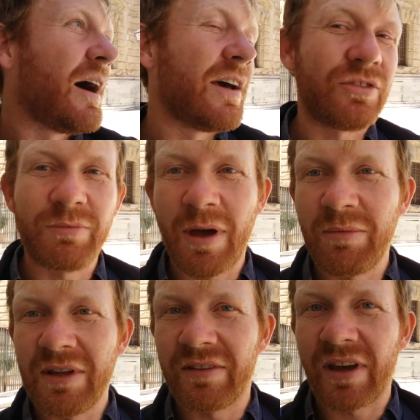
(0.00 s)
I assume
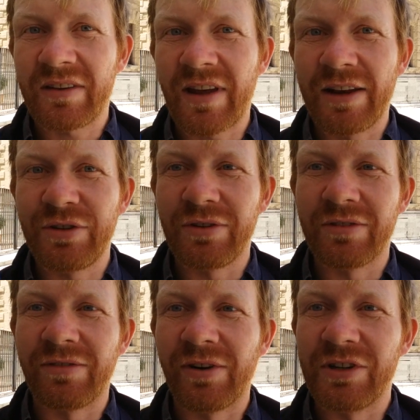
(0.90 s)
that means like statues
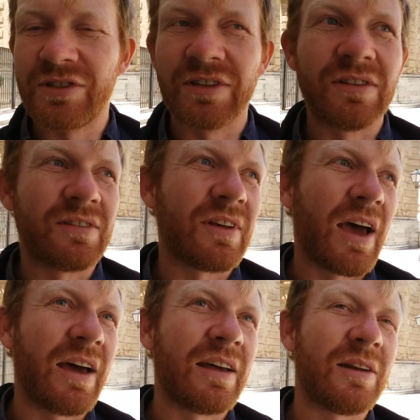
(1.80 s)
of virgins
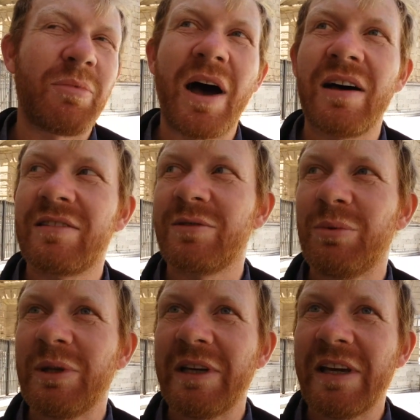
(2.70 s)
and
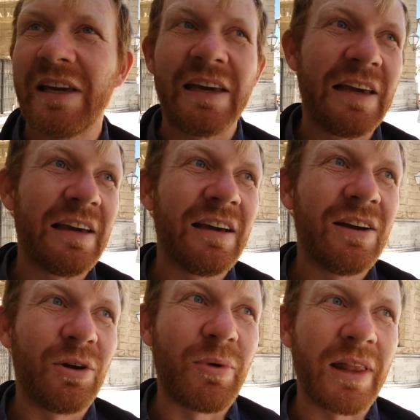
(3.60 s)
possibly
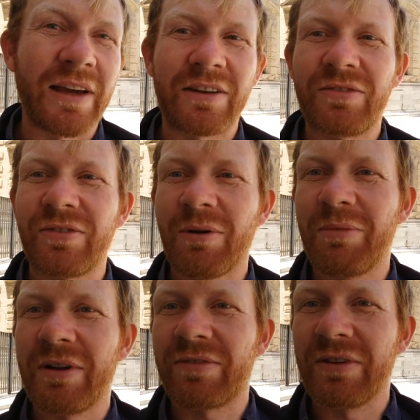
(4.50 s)
relics
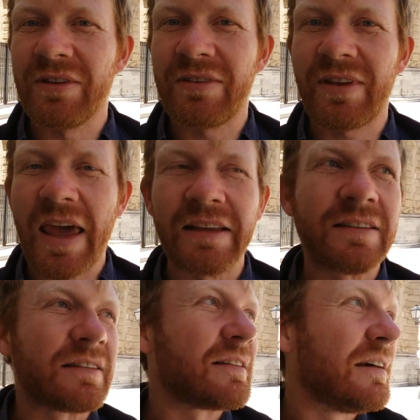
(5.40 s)
from different
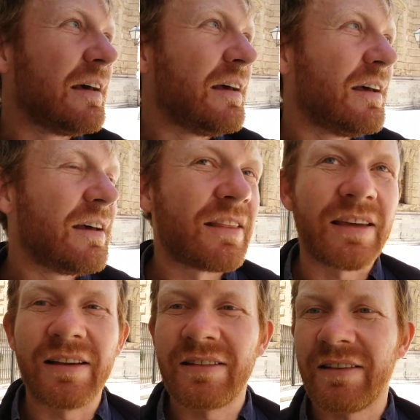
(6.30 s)
saints,
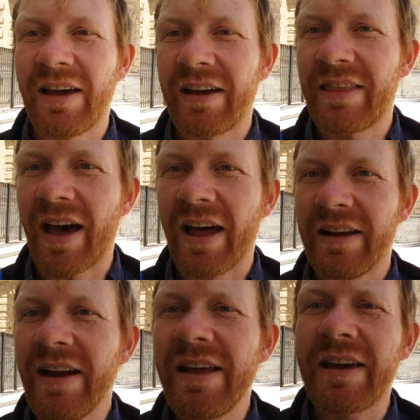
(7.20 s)
things like that.
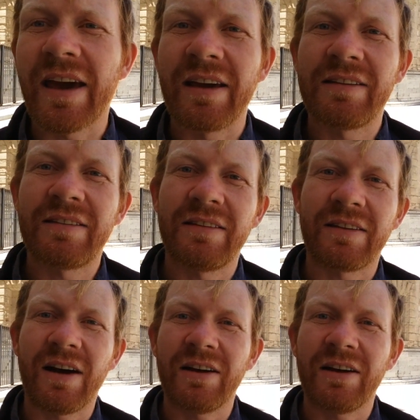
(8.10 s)
In any case, it